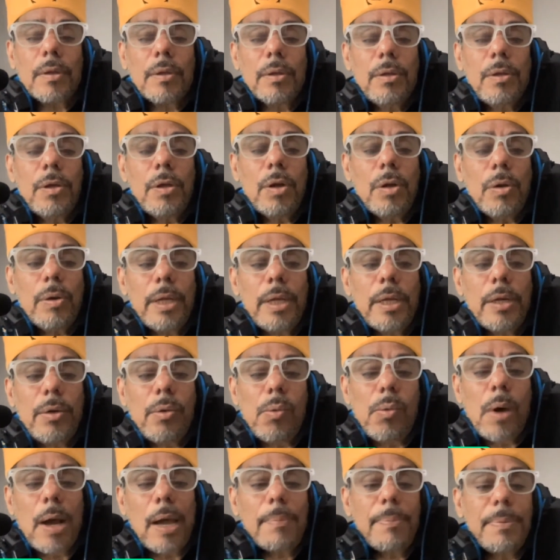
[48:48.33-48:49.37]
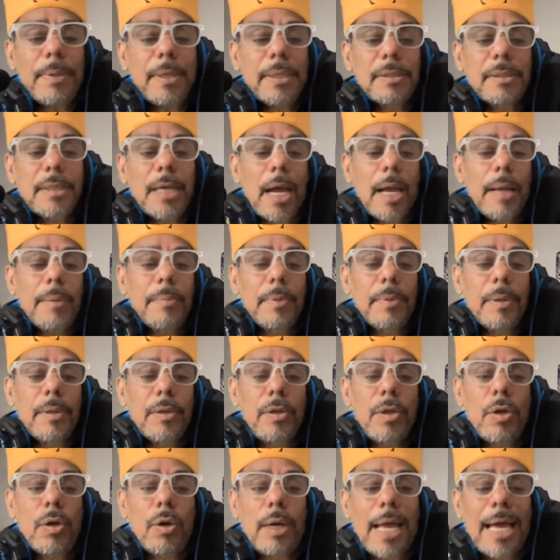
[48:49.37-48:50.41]
in Nuwapian time,
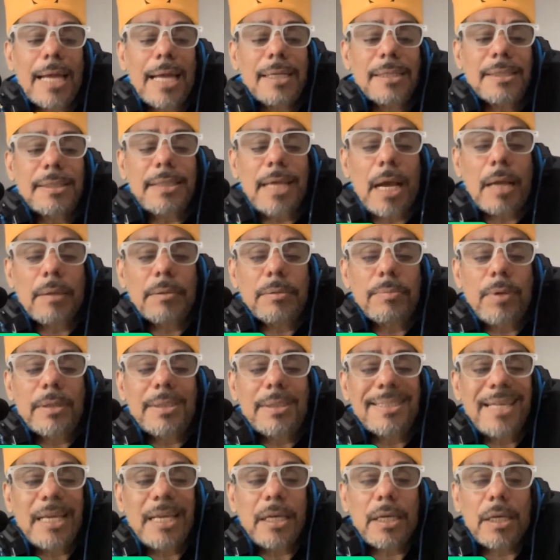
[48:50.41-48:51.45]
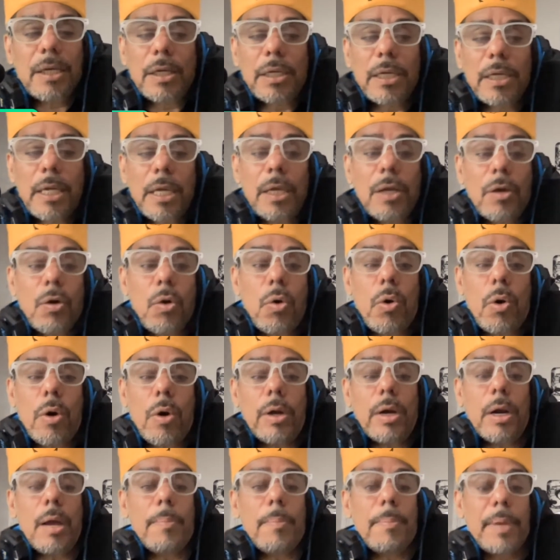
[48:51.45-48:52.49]
a lot of times brothers can get
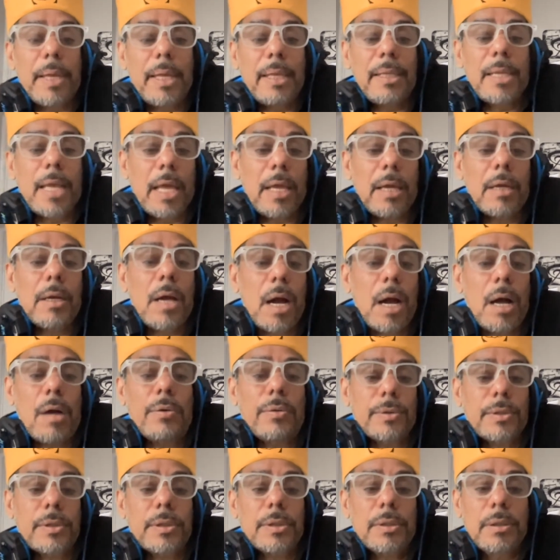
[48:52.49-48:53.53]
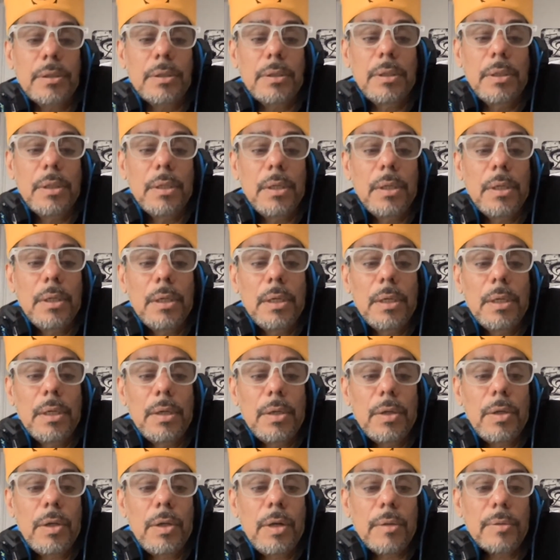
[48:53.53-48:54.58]
caught up in the occult.
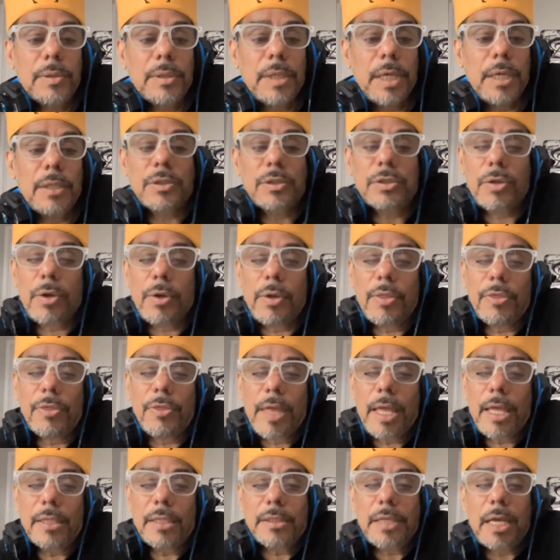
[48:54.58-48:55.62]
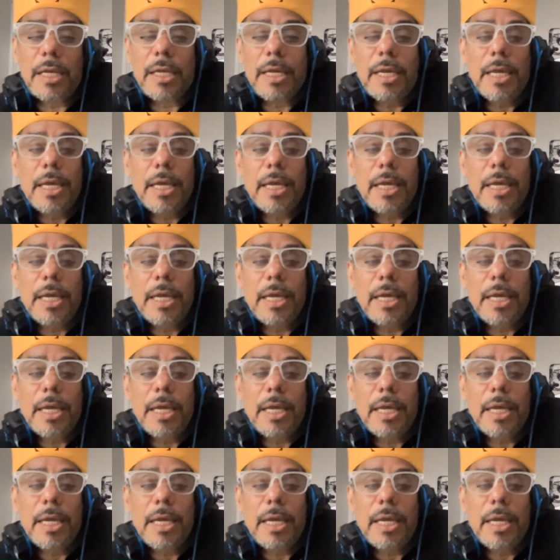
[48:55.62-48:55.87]
Saying certain things, they